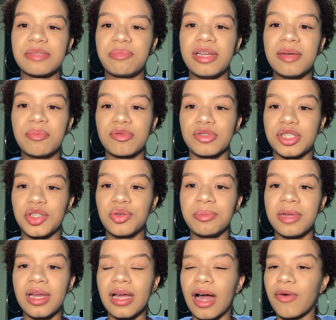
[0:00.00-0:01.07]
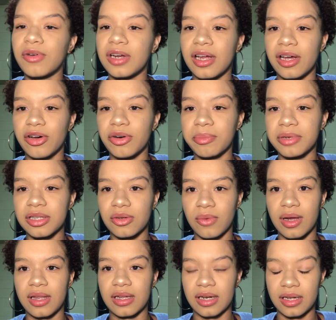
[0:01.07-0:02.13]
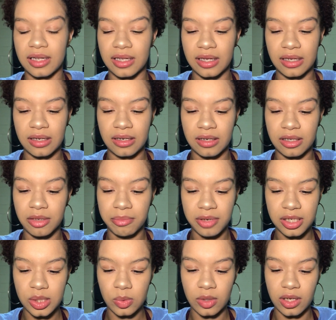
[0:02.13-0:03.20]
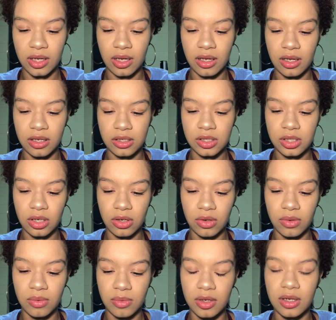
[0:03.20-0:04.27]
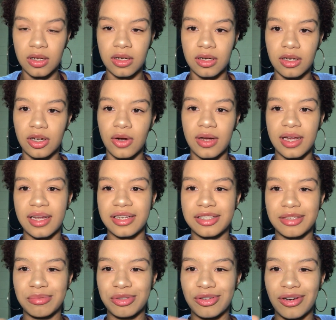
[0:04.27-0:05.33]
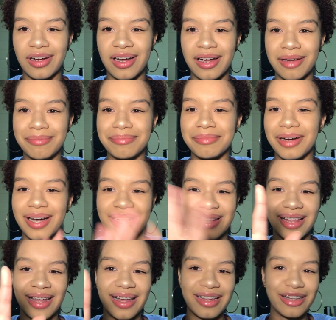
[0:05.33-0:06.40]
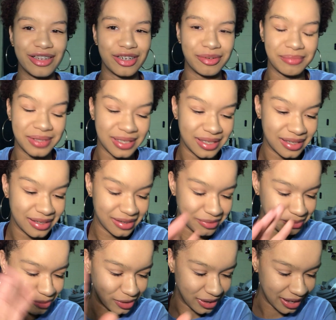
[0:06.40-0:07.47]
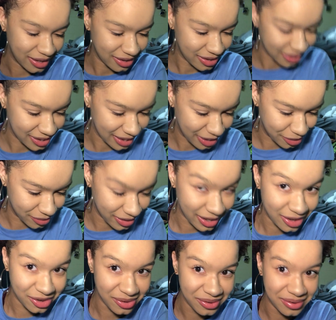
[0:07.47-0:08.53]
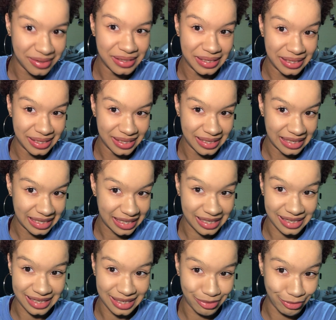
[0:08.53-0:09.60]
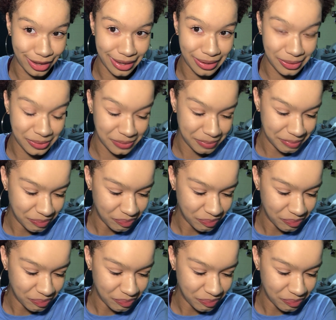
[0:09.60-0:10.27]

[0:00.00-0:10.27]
people to me, I want to help in the way that I can, in the best way. So go ahead, subscribe, all that, you know what I'm saying. We'll edit this out later, because, wow.